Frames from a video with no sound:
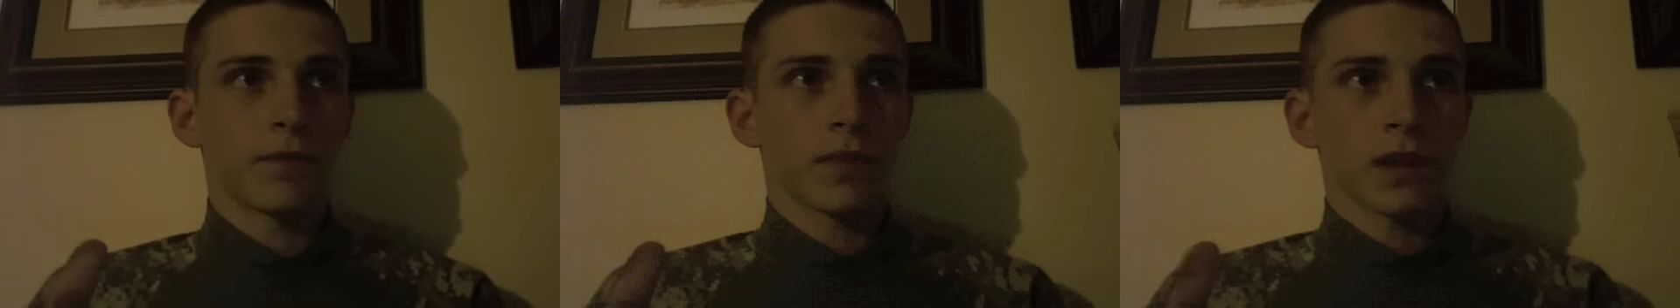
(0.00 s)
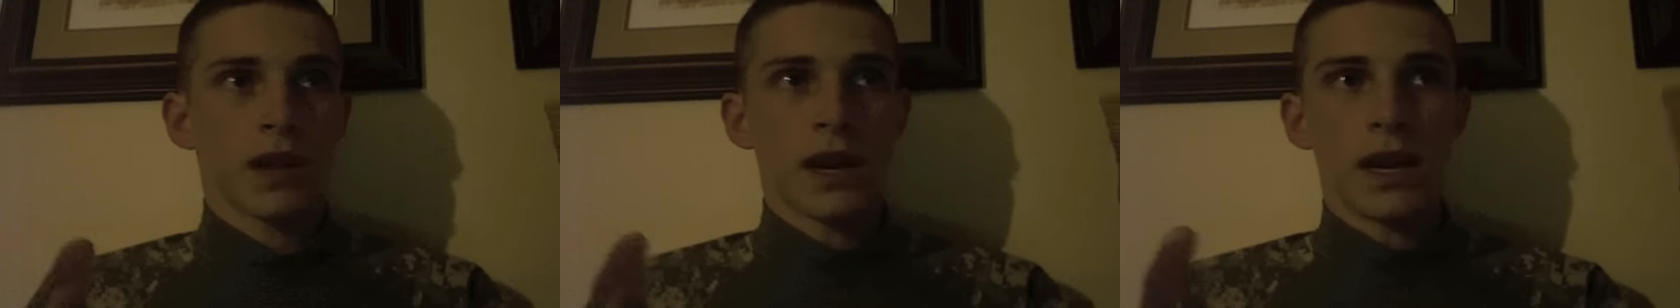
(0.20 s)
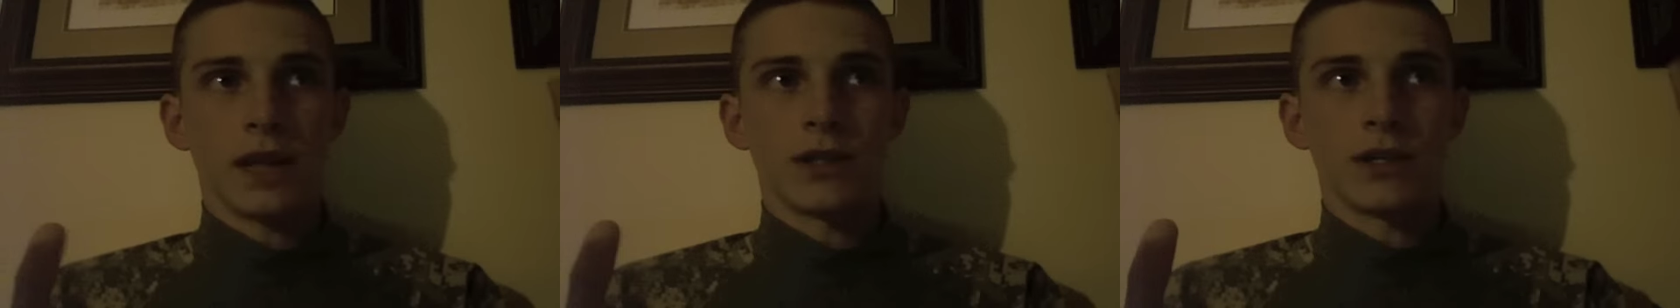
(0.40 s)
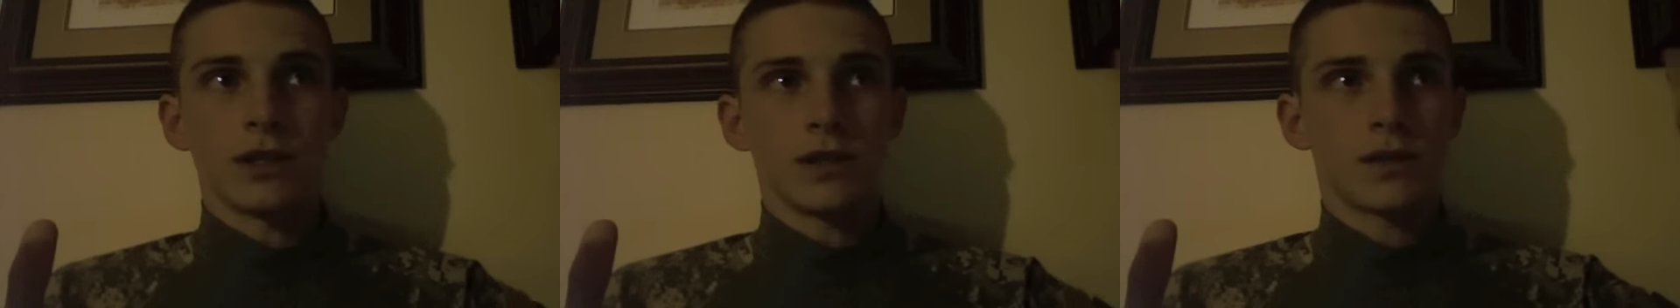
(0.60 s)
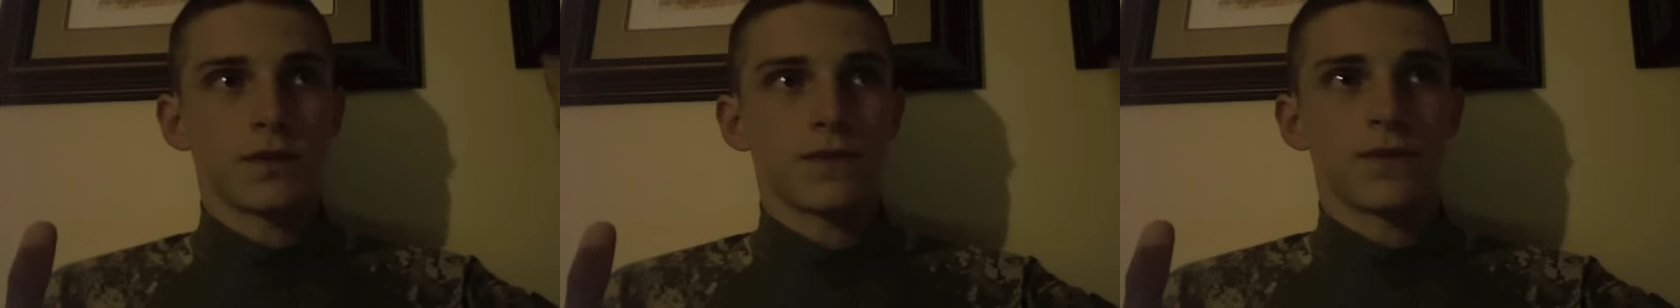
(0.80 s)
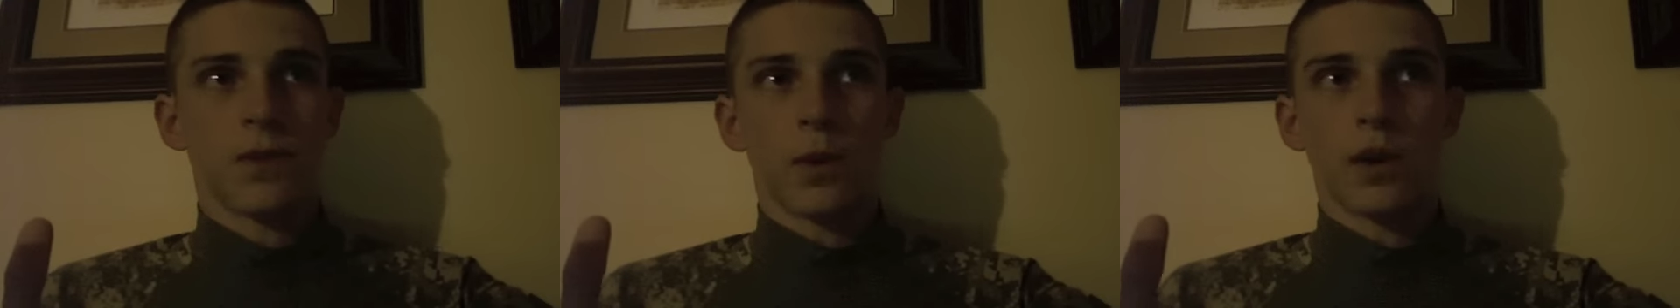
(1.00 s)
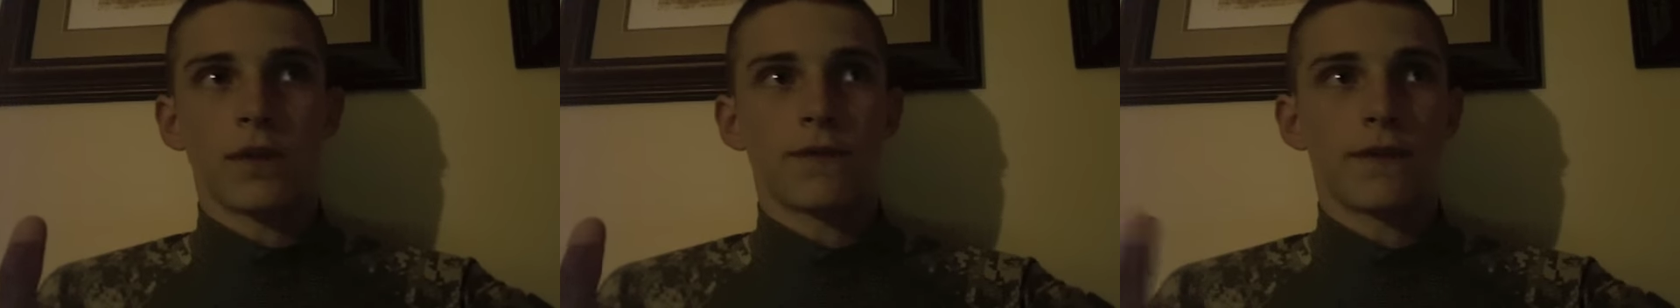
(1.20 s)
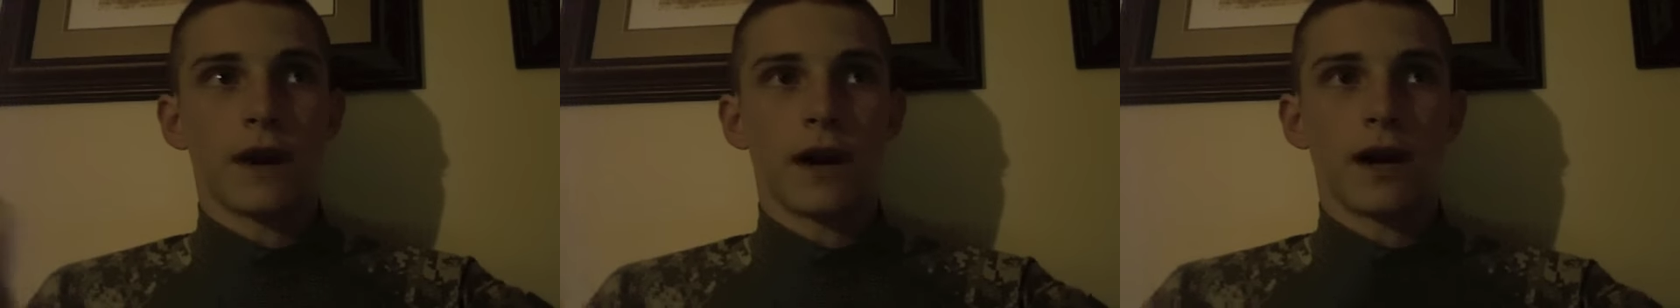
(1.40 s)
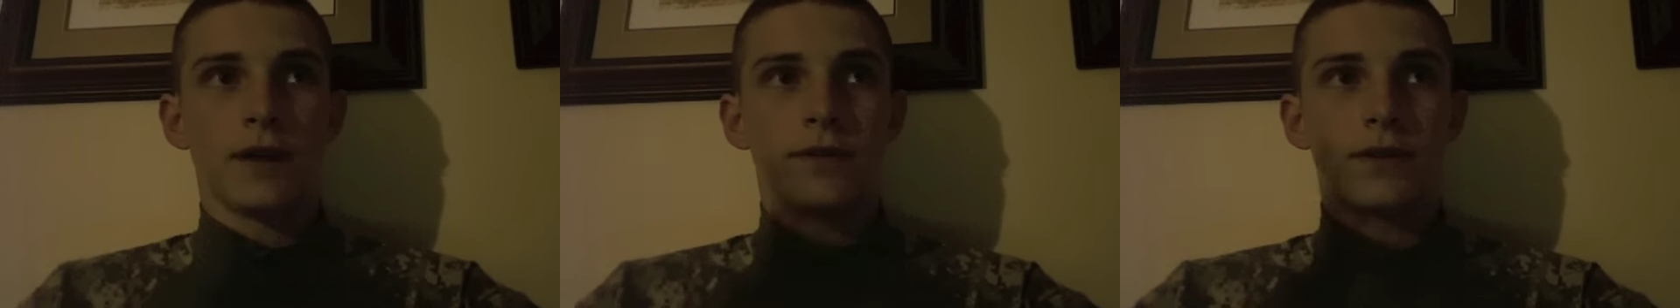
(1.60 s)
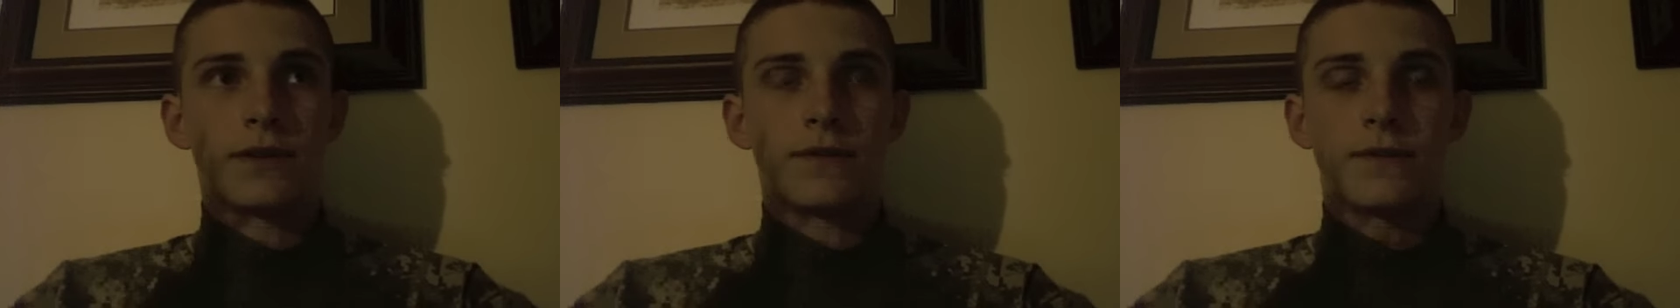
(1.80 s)
ages 45
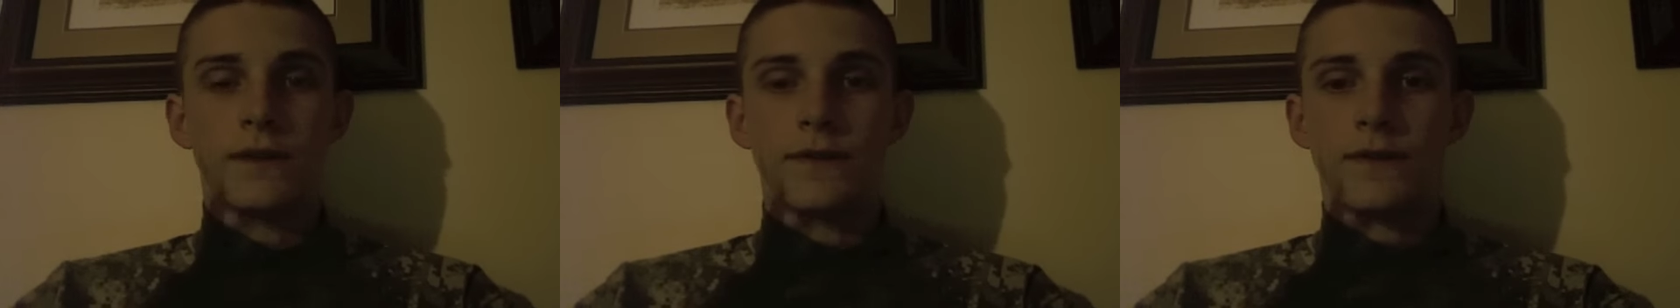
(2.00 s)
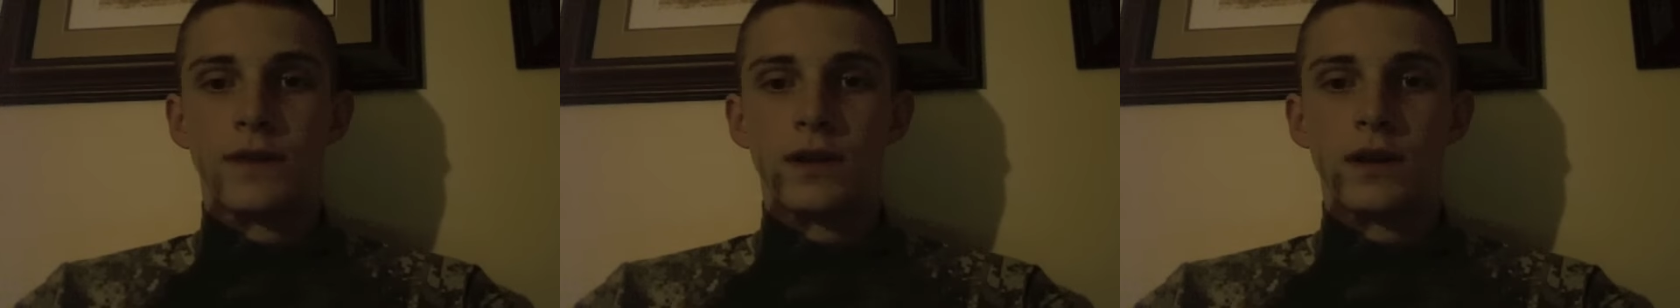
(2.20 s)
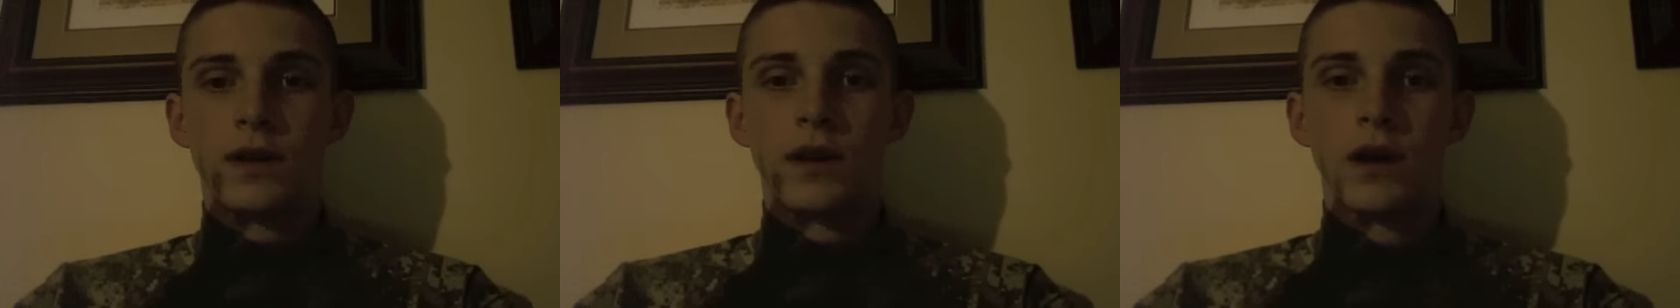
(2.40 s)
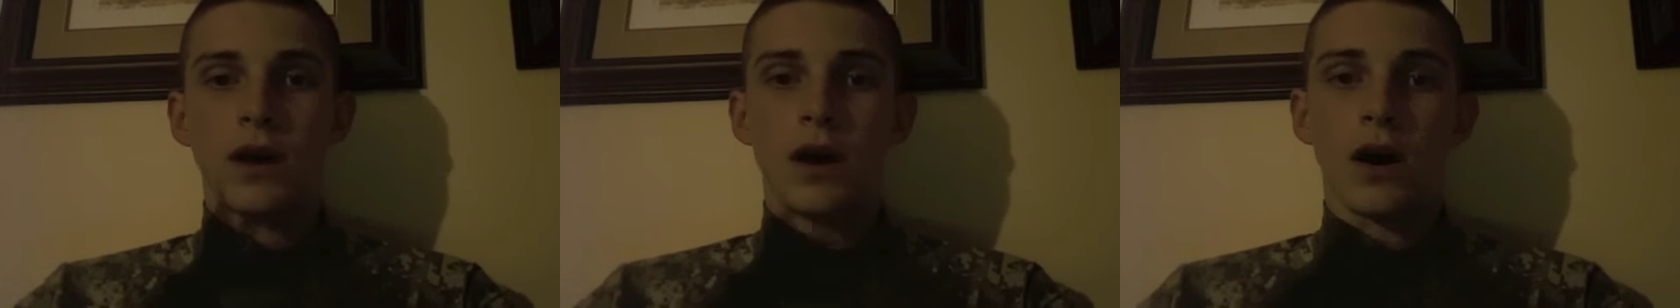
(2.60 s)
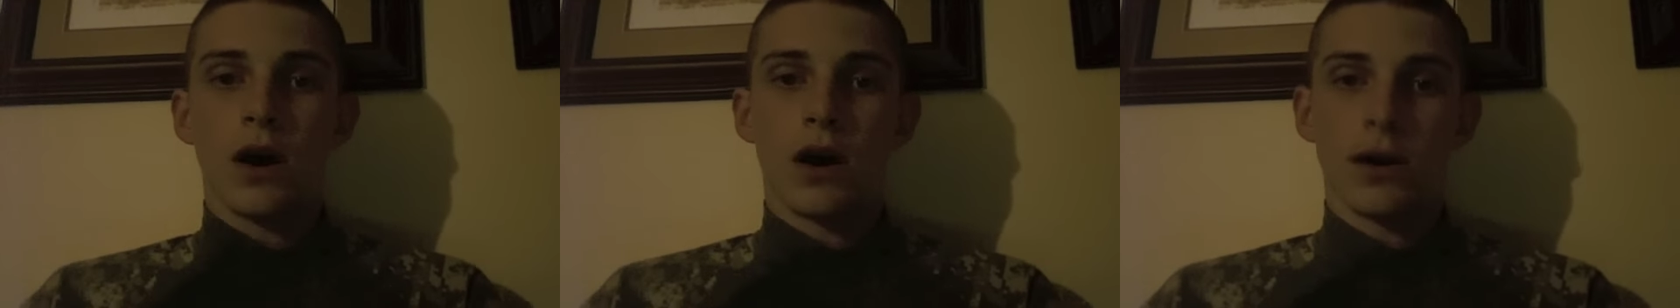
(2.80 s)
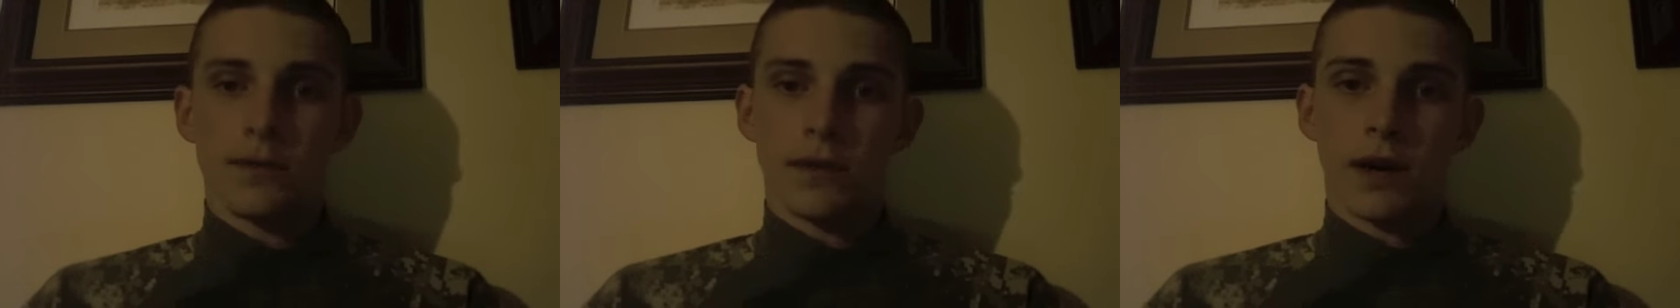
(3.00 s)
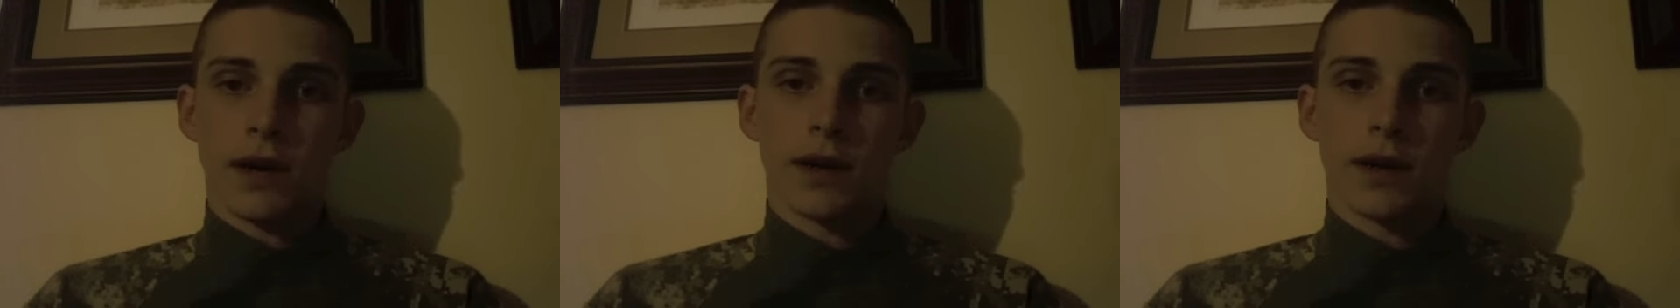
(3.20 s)
to 50 on my